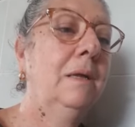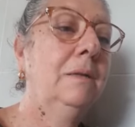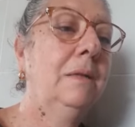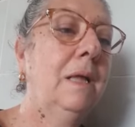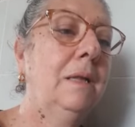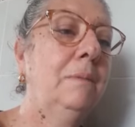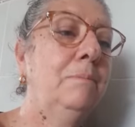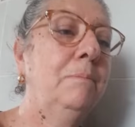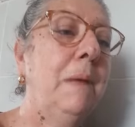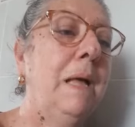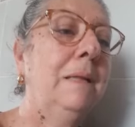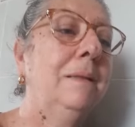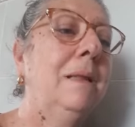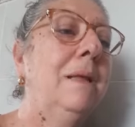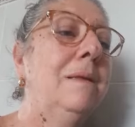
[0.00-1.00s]
That
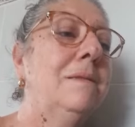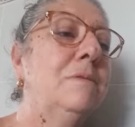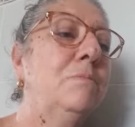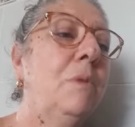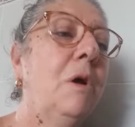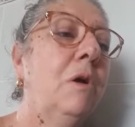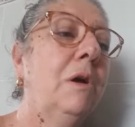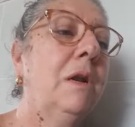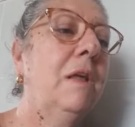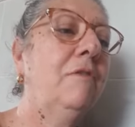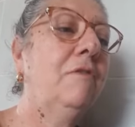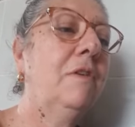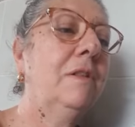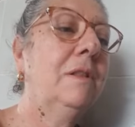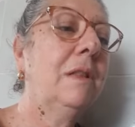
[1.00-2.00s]
Monday's morning
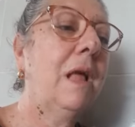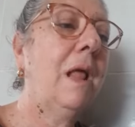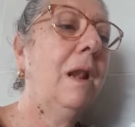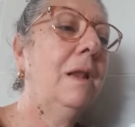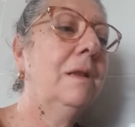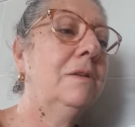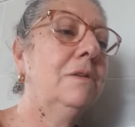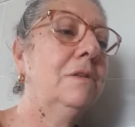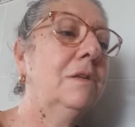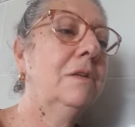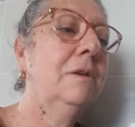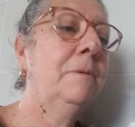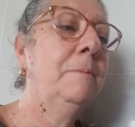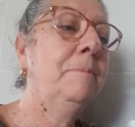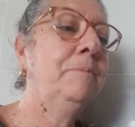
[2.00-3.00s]
fatality
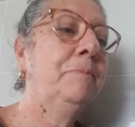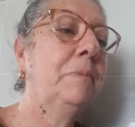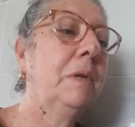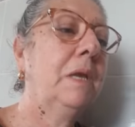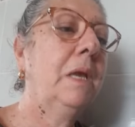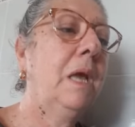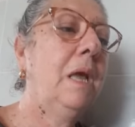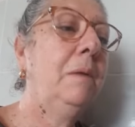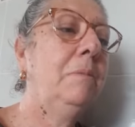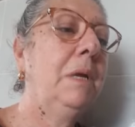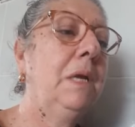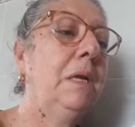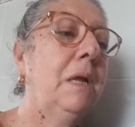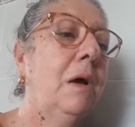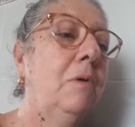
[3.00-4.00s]
came
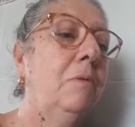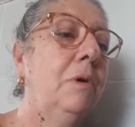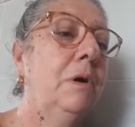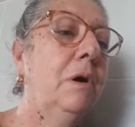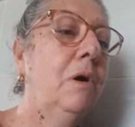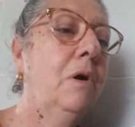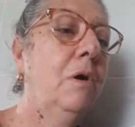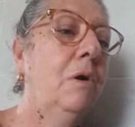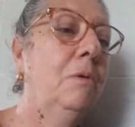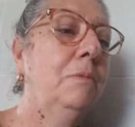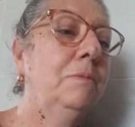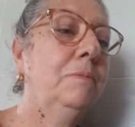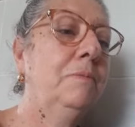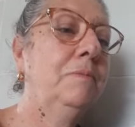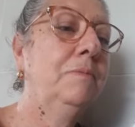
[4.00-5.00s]
in our
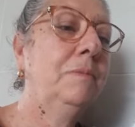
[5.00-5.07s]
home